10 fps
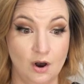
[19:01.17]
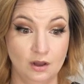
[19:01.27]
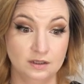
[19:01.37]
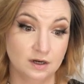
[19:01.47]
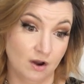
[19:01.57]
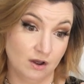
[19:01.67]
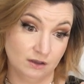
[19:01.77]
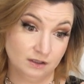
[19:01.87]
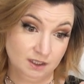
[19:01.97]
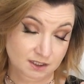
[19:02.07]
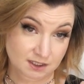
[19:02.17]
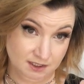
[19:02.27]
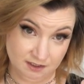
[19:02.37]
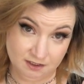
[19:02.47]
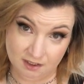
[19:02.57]
all in all it
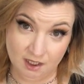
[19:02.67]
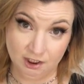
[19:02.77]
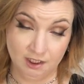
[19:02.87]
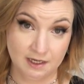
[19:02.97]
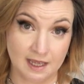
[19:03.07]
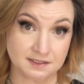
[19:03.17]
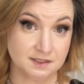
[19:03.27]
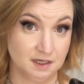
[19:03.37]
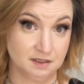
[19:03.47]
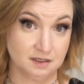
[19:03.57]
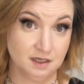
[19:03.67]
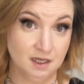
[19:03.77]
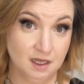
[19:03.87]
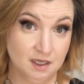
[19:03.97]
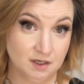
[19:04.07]
in a lot has done
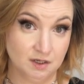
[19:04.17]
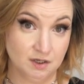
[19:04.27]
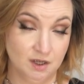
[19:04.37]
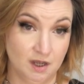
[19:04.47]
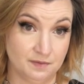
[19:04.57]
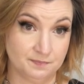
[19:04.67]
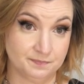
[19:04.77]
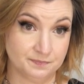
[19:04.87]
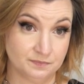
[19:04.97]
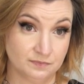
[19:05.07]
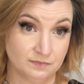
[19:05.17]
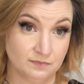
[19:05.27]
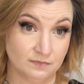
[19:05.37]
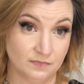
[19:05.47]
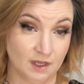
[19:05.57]
um,
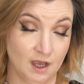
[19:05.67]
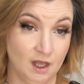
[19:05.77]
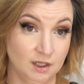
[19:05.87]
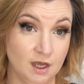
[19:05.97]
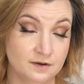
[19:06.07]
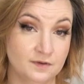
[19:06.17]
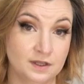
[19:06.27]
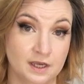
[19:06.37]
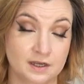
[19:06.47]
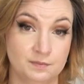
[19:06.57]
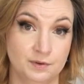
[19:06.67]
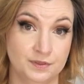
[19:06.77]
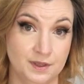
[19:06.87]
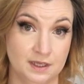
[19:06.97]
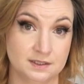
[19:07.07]
a lot of unlikable
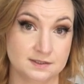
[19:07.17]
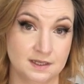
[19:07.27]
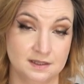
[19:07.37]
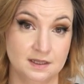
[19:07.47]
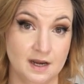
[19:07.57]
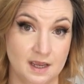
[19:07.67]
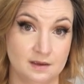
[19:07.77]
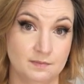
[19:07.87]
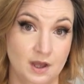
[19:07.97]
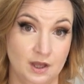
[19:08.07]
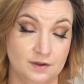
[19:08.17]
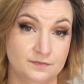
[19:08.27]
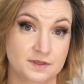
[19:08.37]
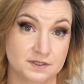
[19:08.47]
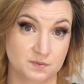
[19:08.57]
things in the name
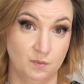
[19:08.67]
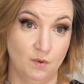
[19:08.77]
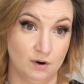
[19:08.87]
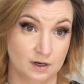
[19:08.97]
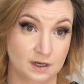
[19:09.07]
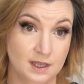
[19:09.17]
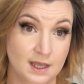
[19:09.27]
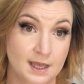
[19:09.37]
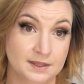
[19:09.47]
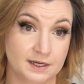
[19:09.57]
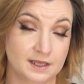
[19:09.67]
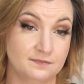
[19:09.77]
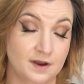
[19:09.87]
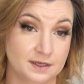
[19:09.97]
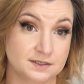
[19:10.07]
of this war that he
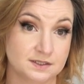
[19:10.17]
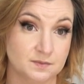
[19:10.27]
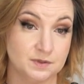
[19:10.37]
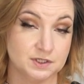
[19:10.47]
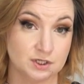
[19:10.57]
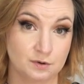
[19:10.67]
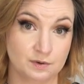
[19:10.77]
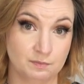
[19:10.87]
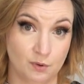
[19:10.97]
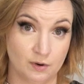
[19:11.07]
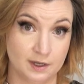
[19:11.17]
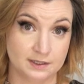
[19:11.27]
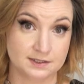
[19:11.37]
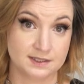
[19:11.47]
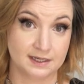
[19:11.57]
finds to be so
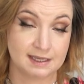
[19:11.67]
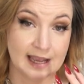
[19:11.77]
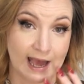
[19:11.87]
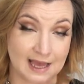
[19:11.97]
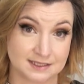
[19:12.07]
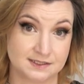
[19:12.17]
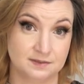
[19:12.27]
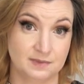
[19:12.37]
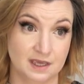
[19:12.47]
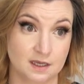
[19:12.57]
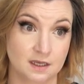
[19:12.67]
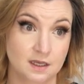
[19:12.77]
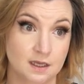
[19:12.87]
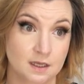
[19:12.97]
important that he has to make